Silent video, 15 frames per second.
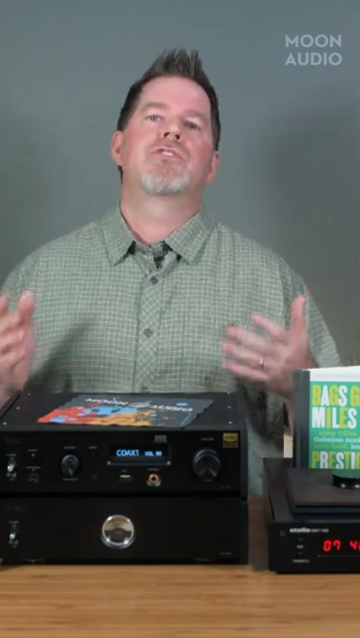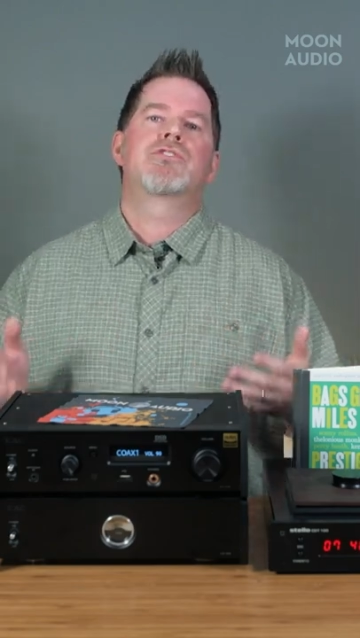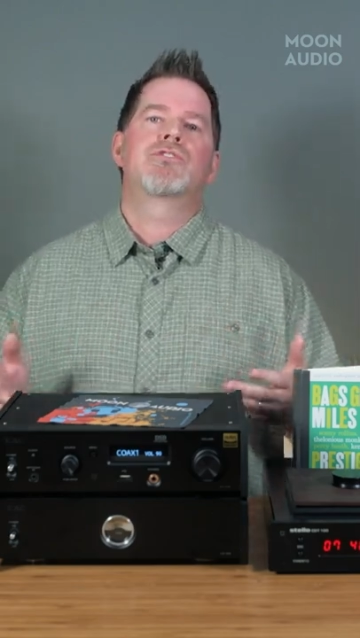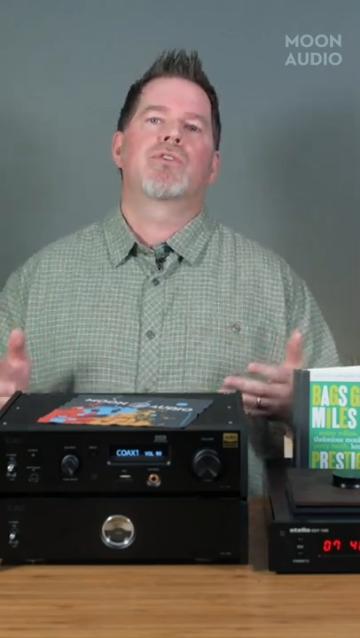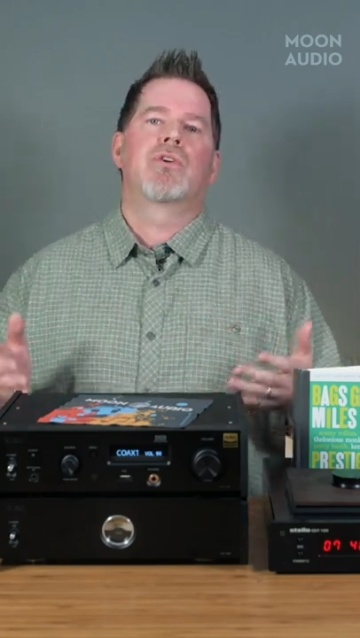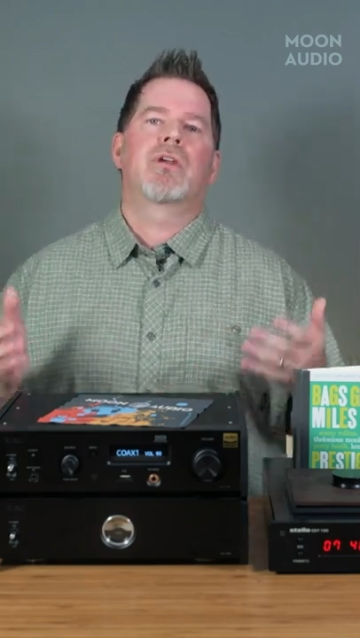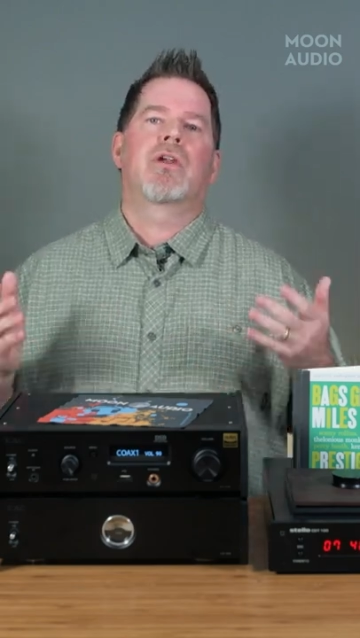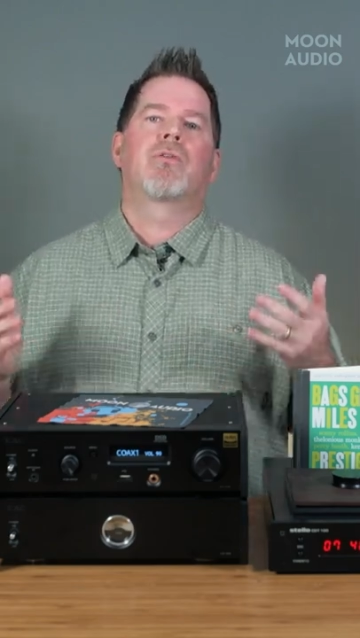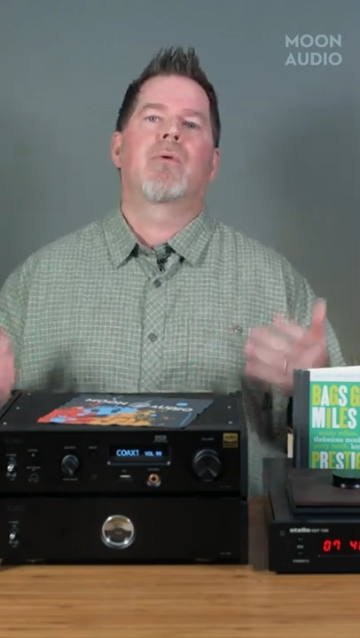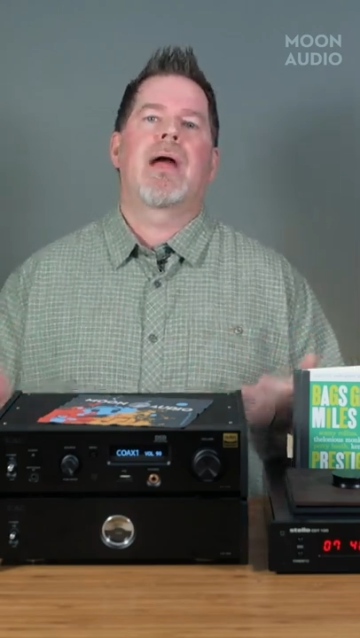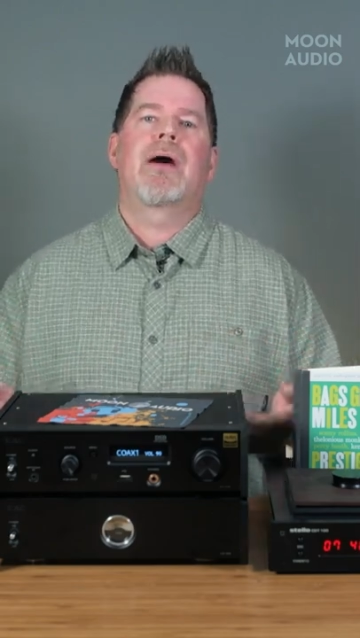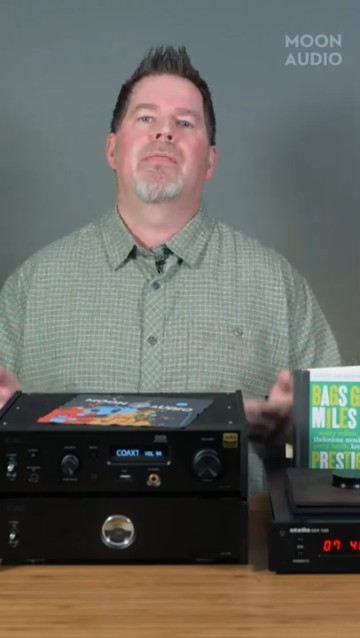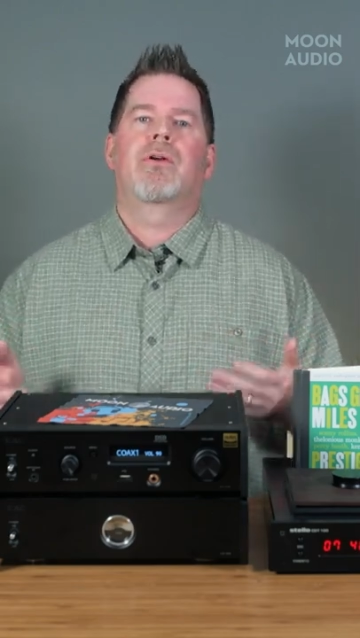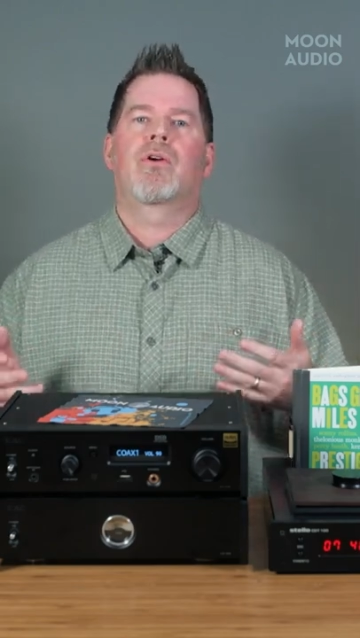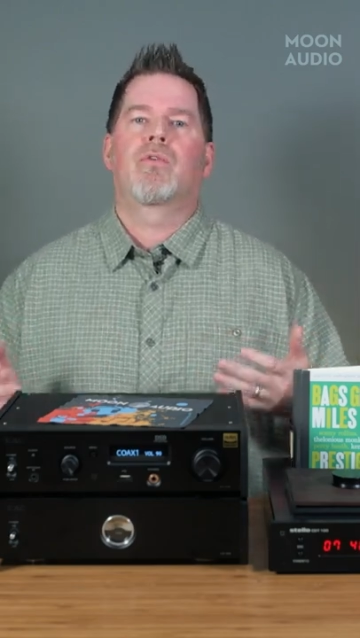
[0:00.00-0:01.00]
the circuit
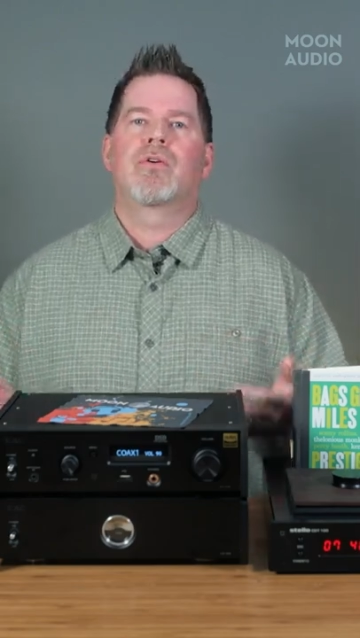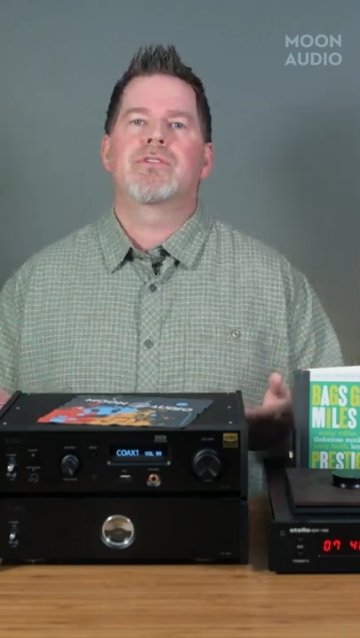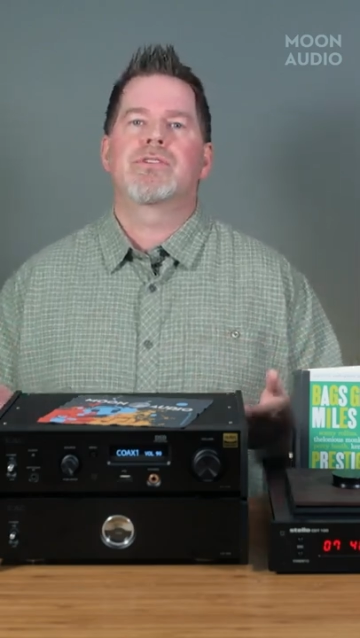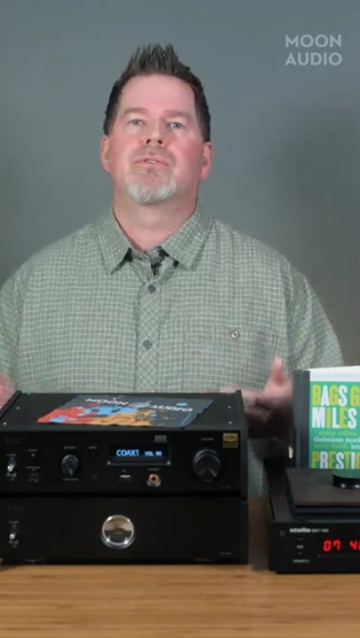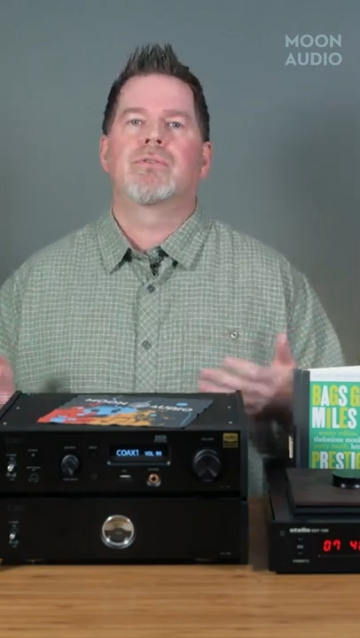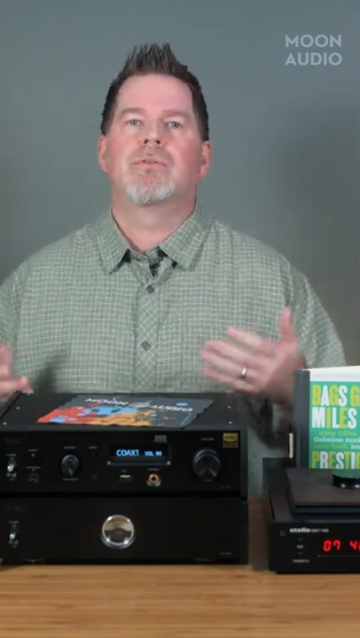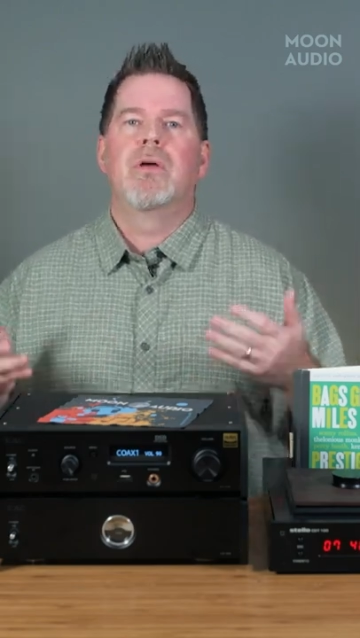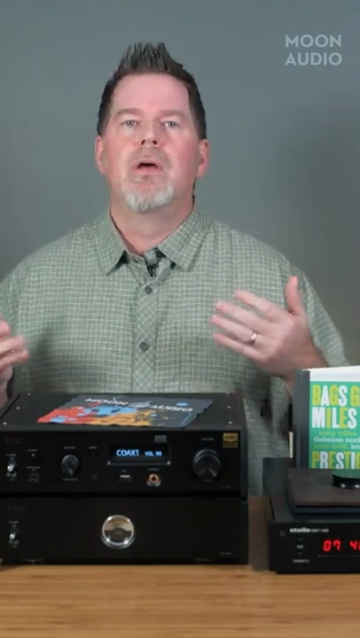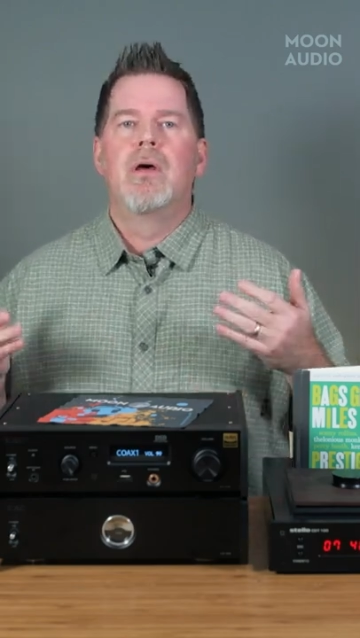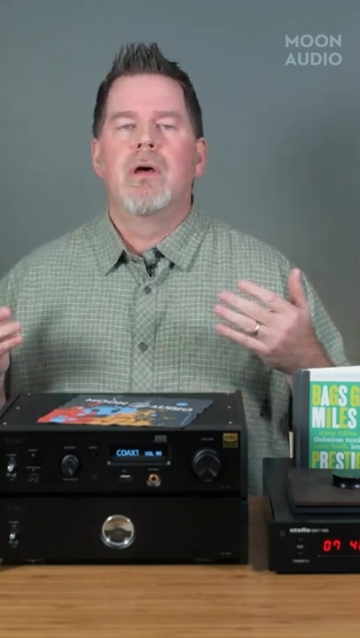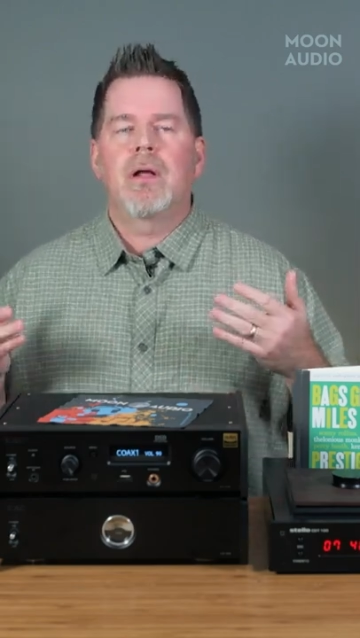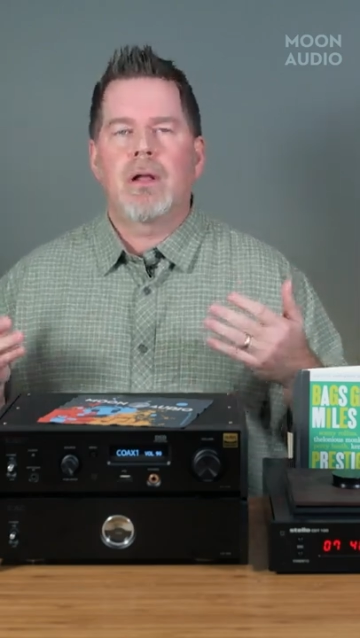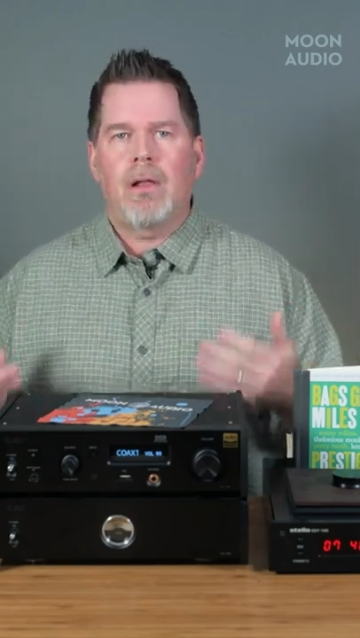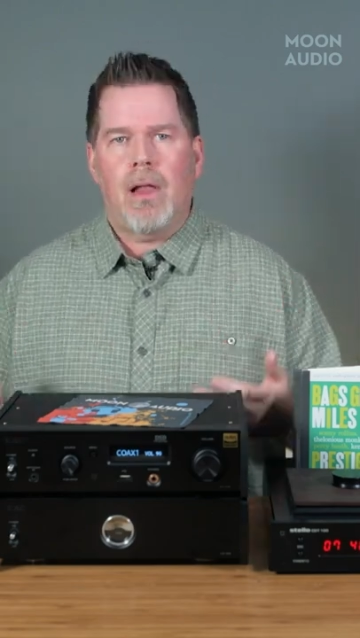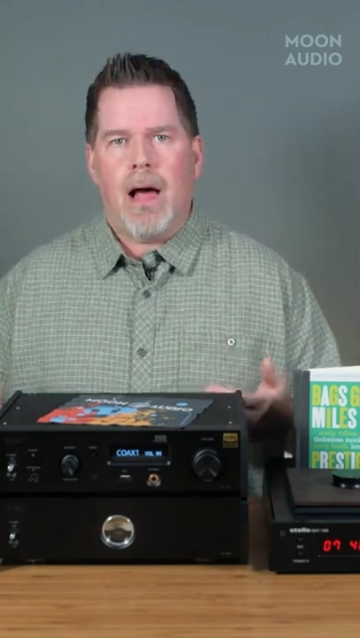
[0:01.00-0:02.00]
around the crystal
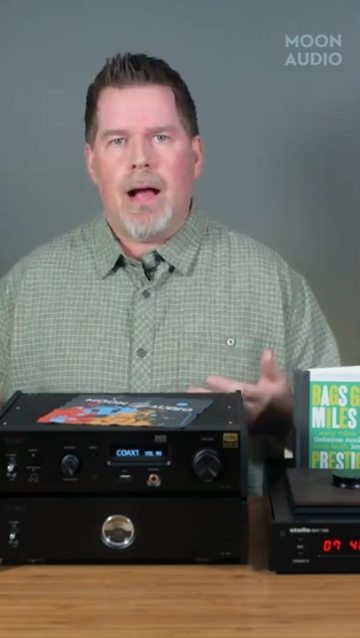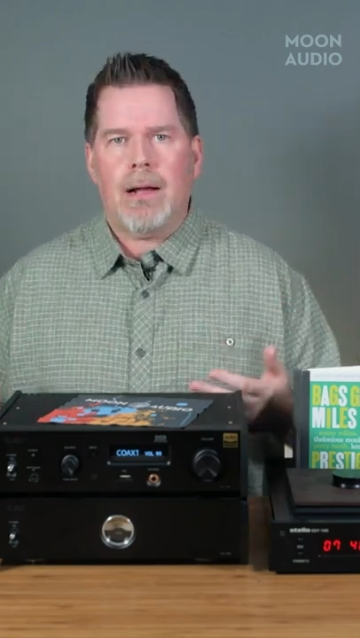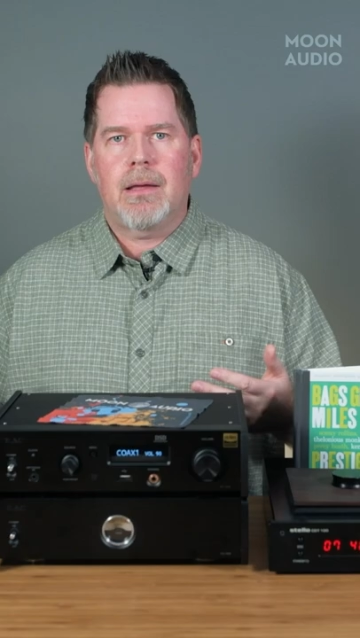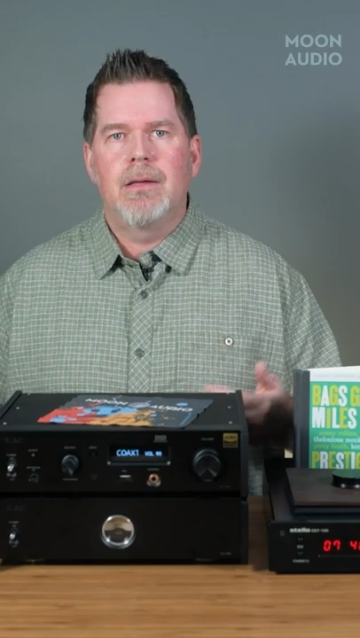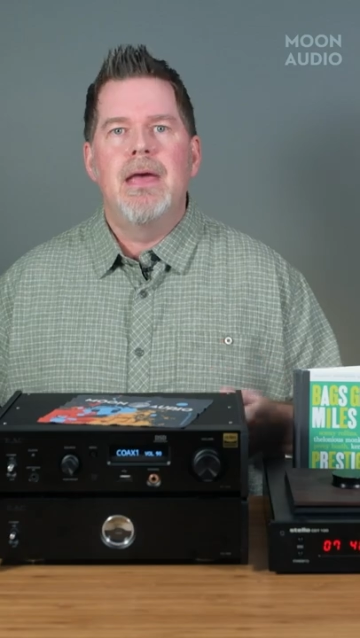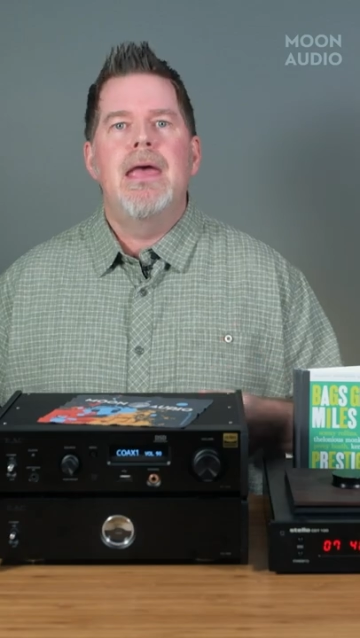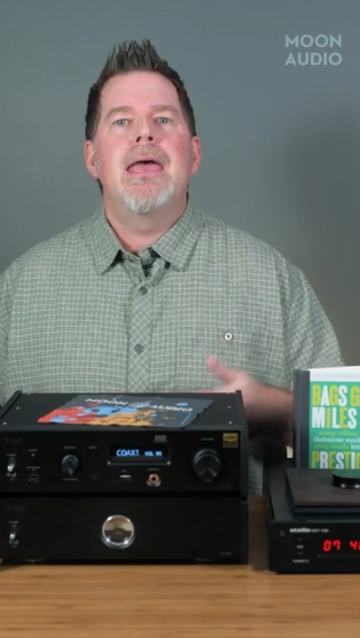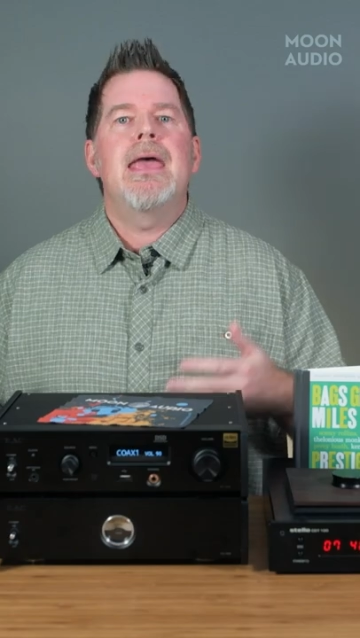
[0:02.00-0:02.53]
clock.